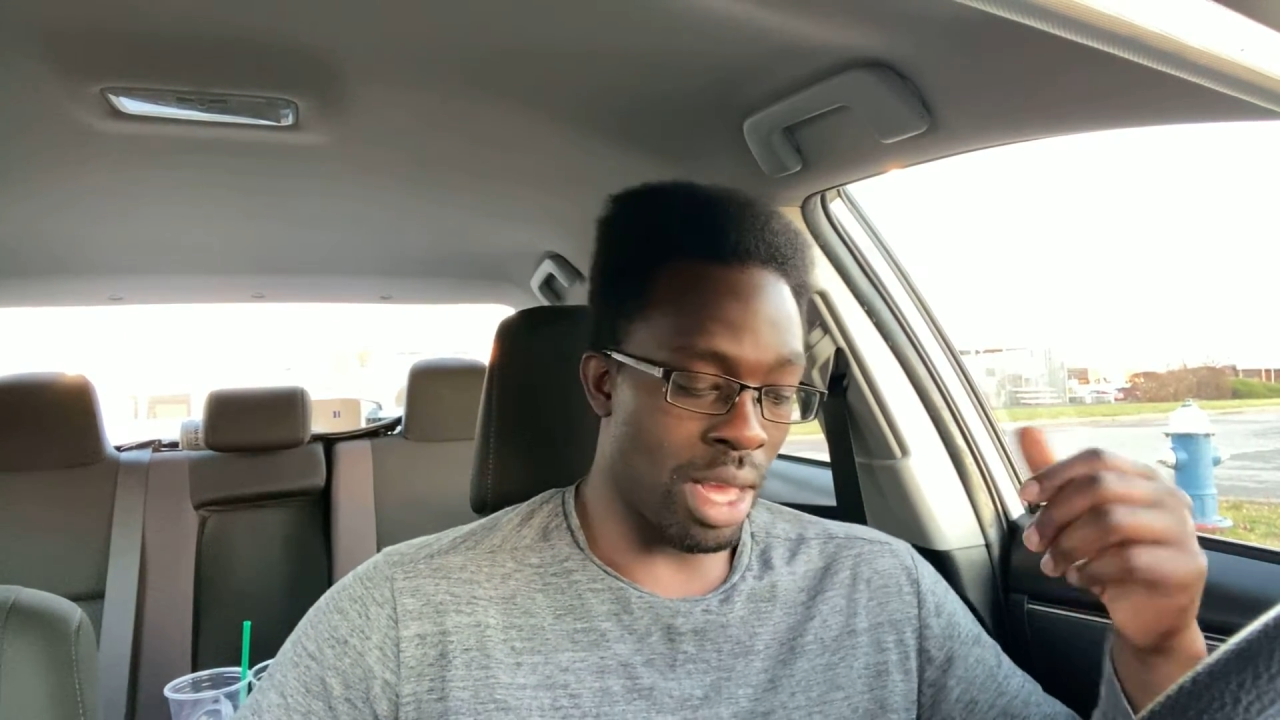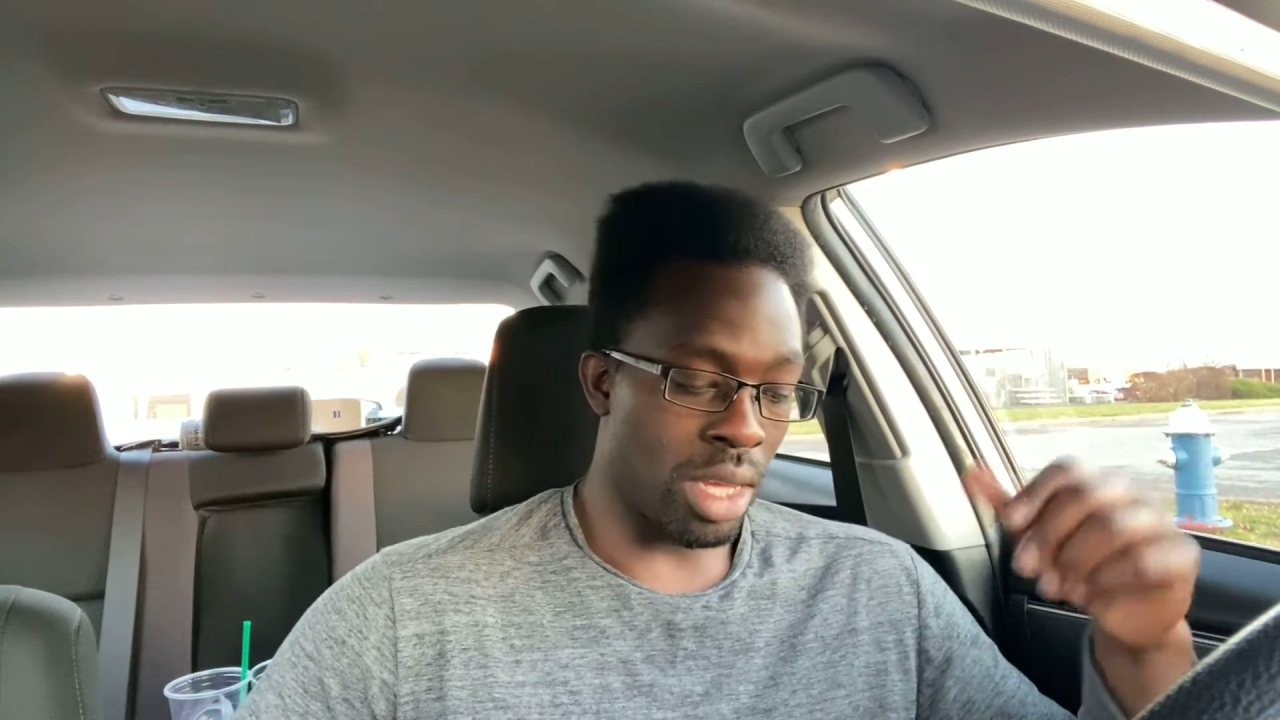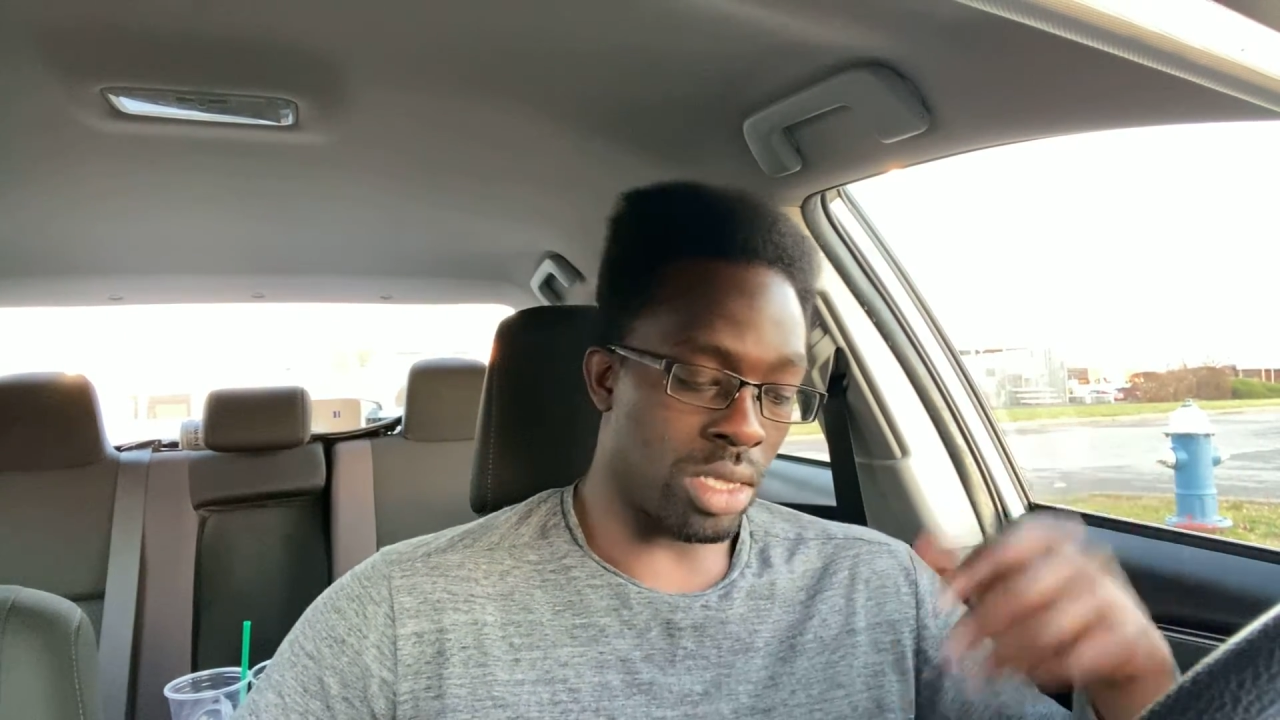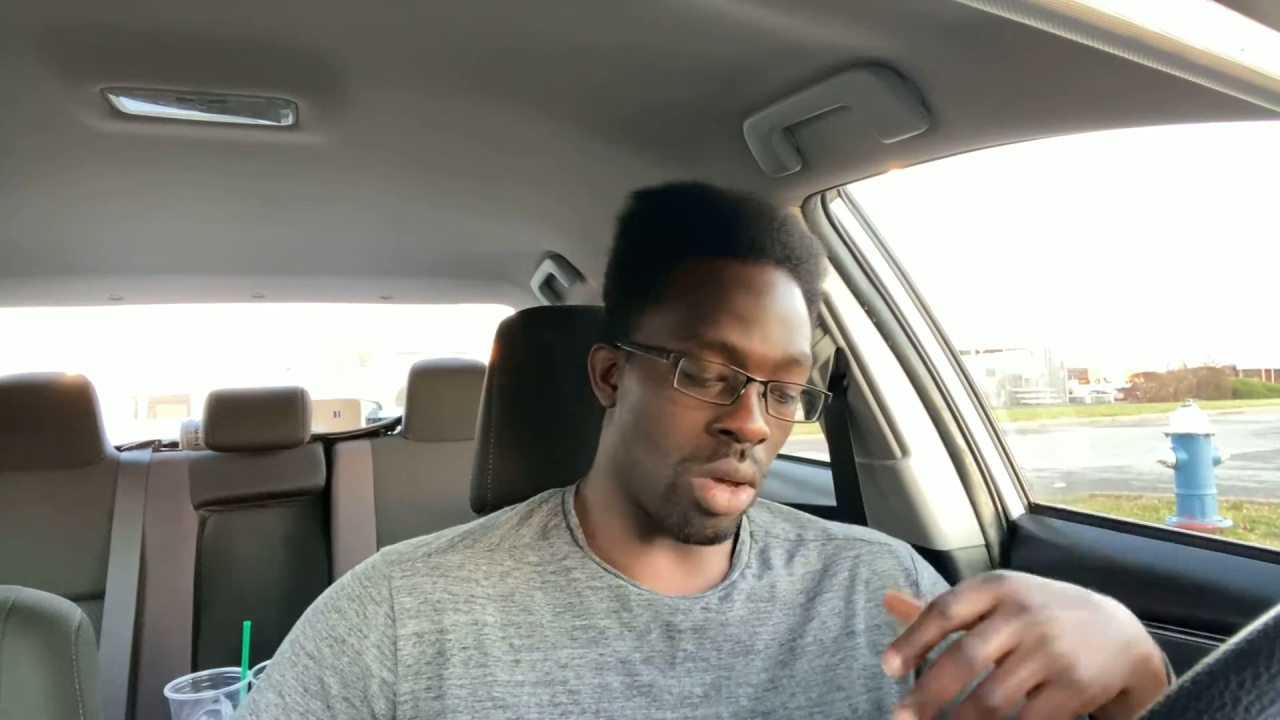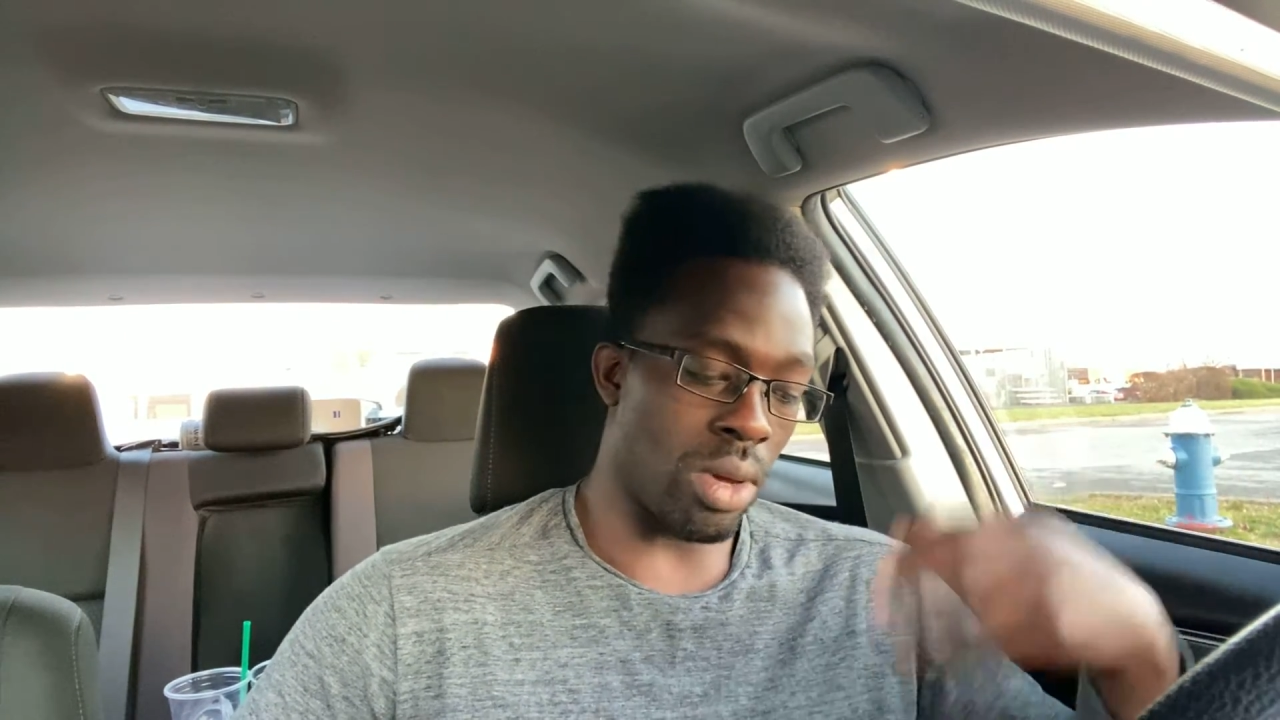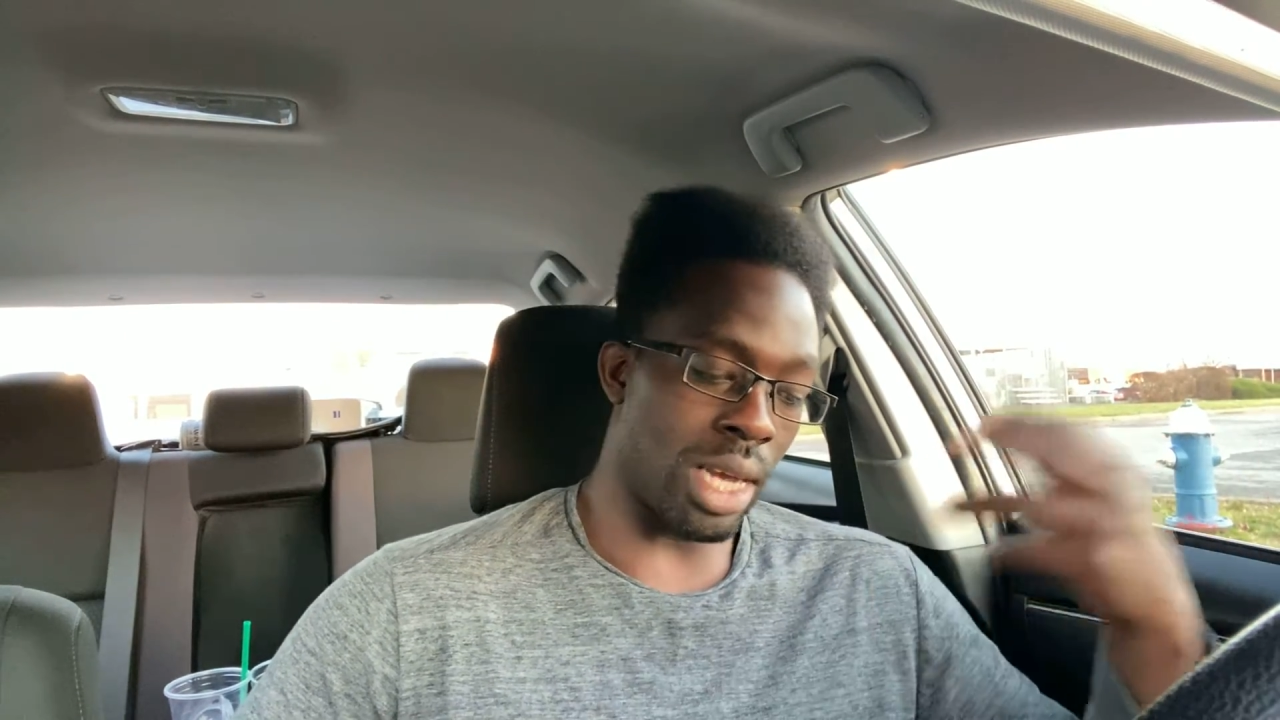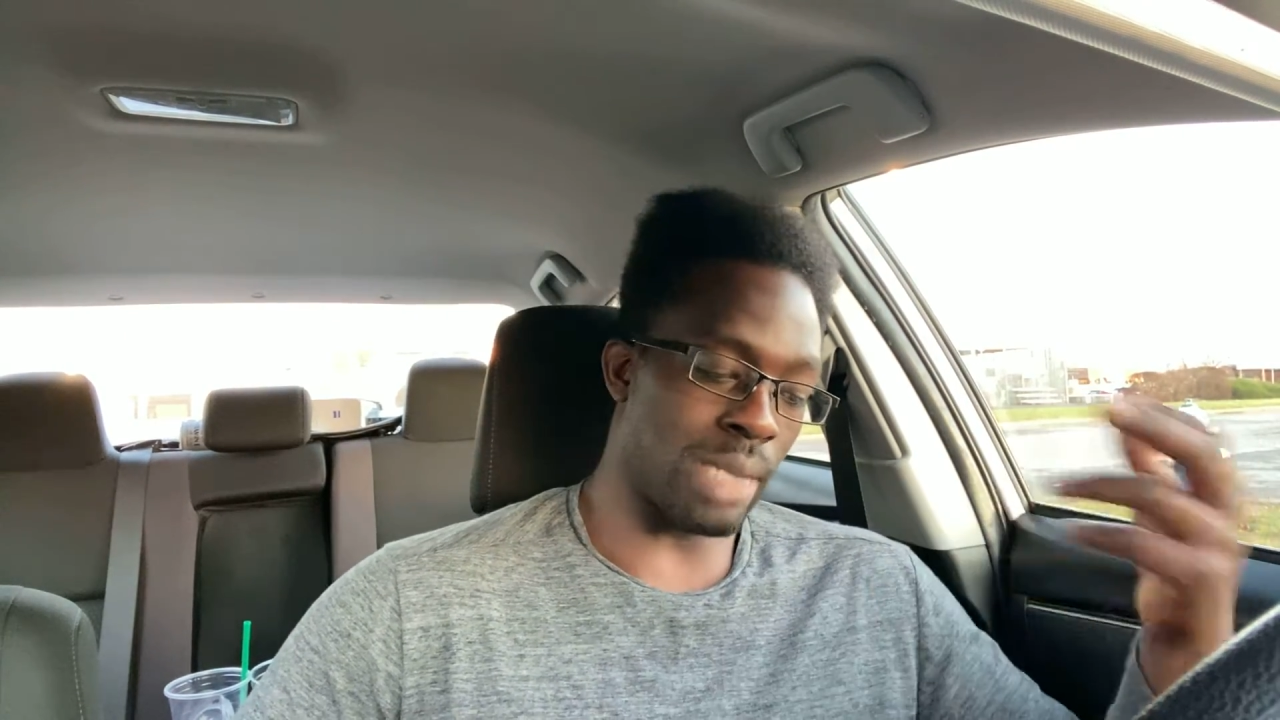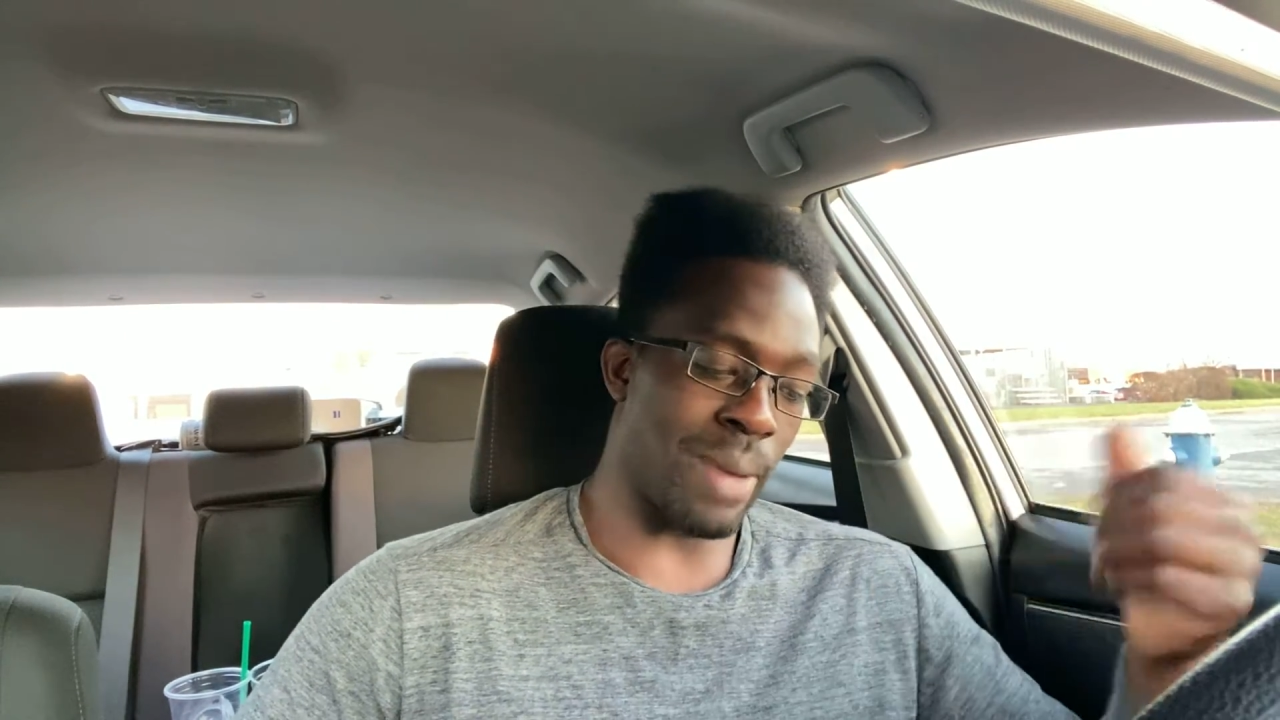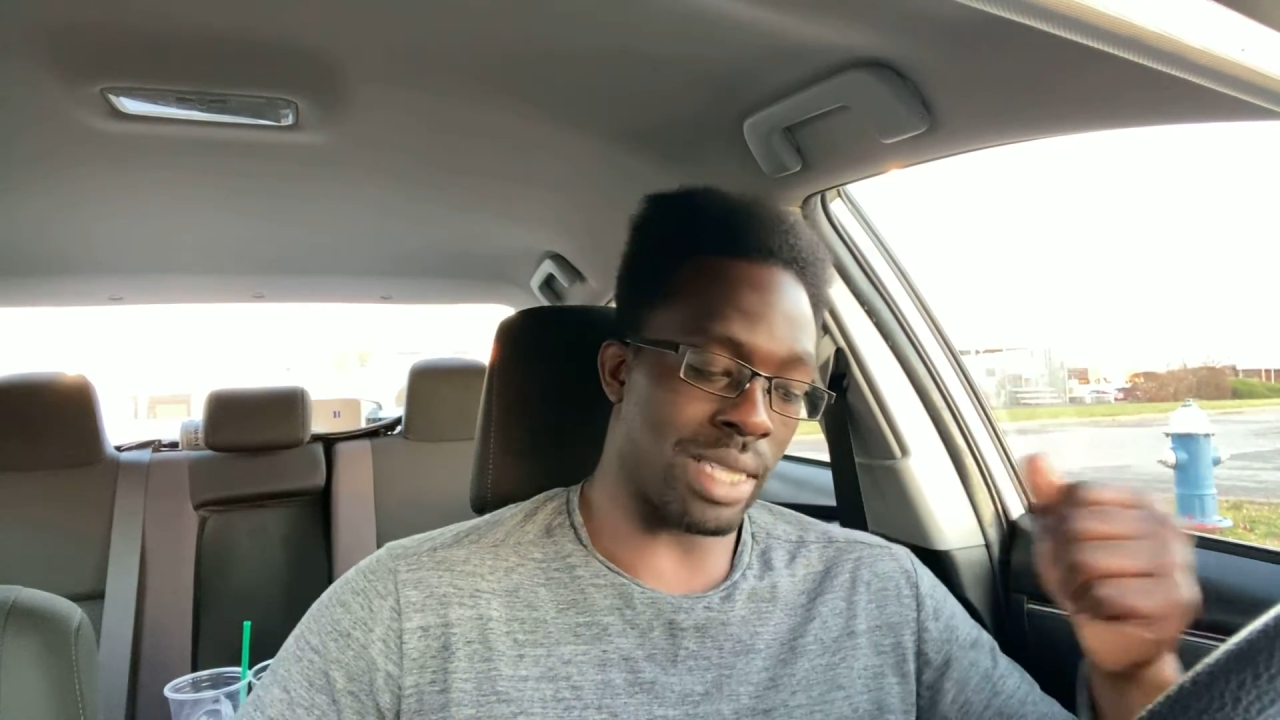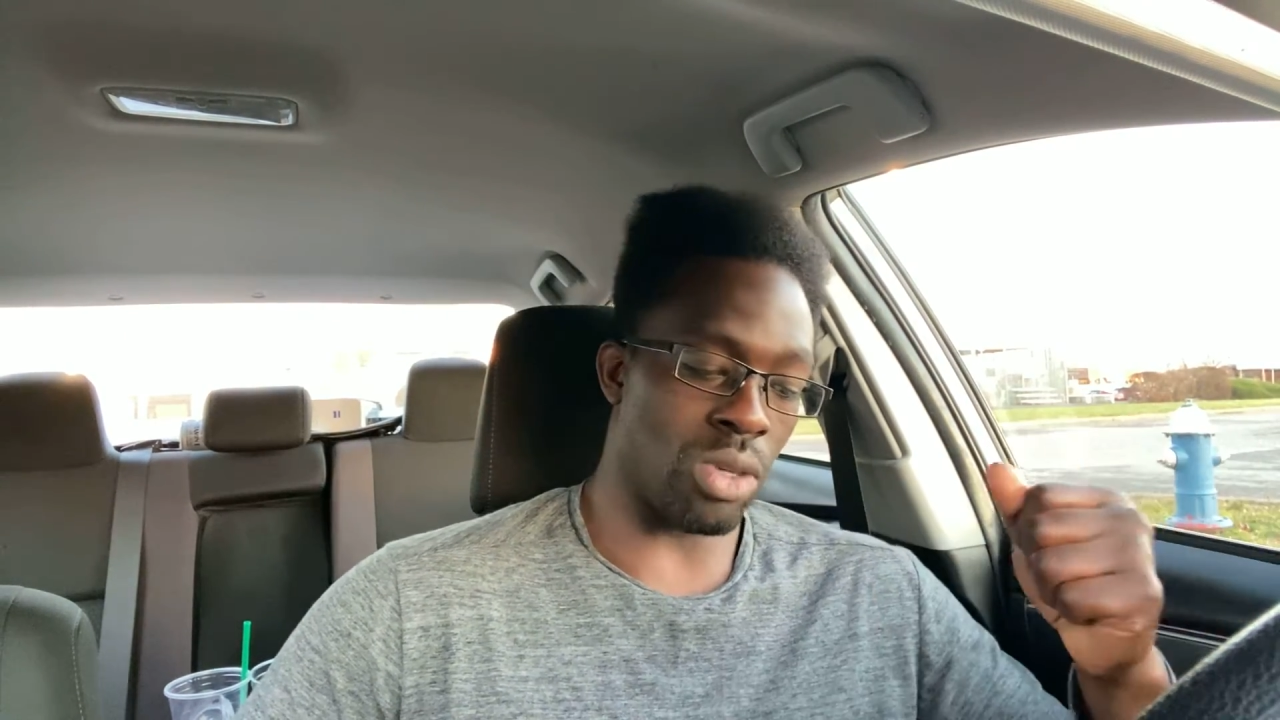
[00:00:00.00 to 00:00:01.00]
So, cuts back